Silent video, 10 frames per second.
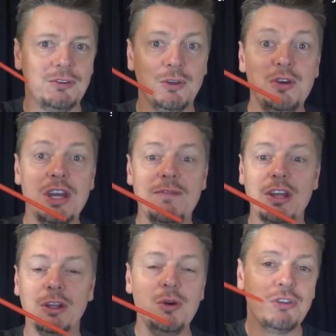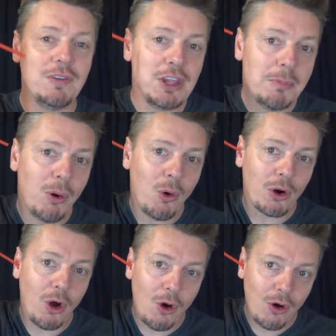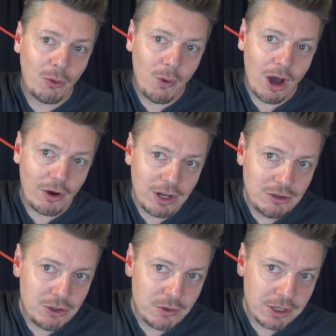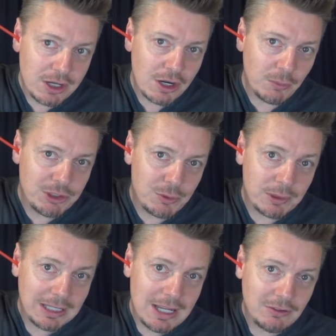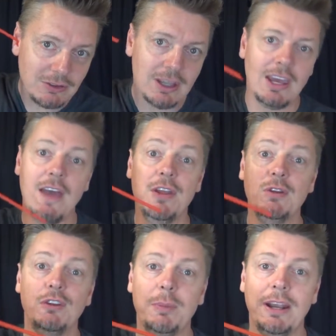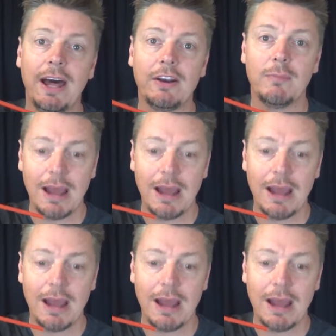So you give the illusion that you poured all the water into your ear when you released, and then you spit it out of your